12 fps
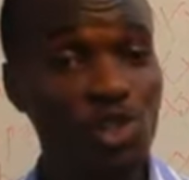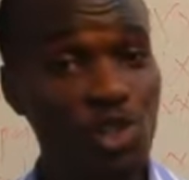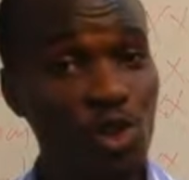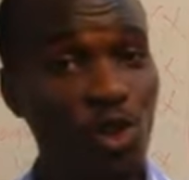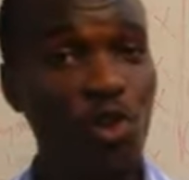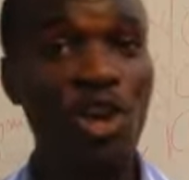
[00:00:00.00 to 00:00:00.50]

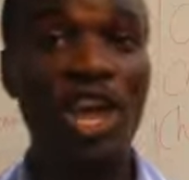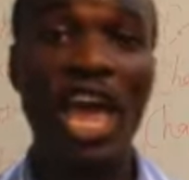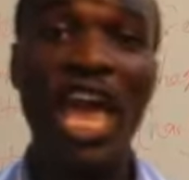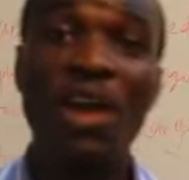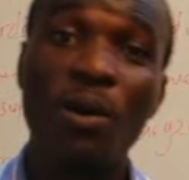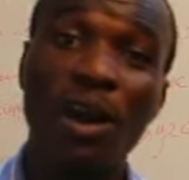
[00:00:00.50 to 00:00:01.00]
So
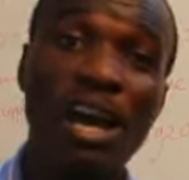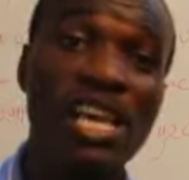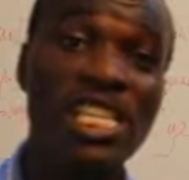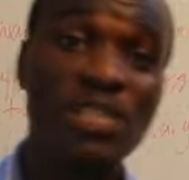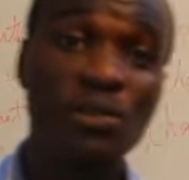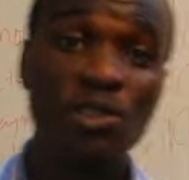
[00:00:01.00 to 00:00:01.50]
error
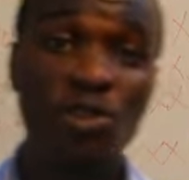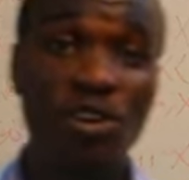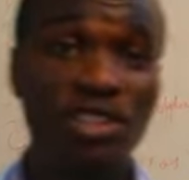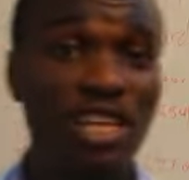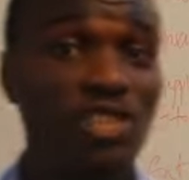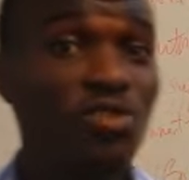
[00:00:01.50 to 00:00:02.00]
can easily be
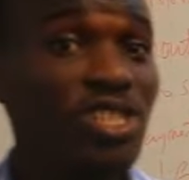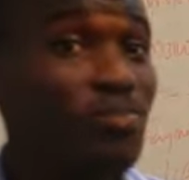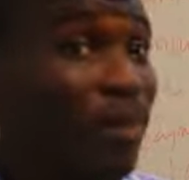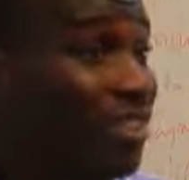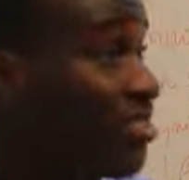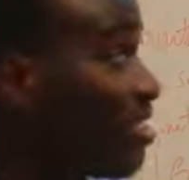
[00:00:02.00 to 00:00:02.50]
located to this
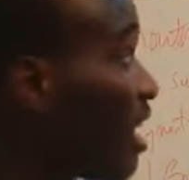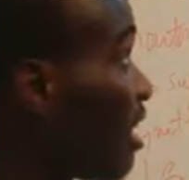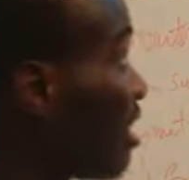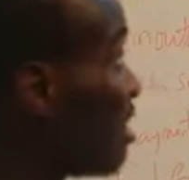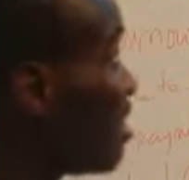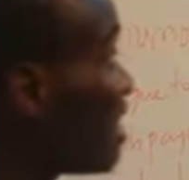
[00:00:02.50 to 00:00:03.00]
particular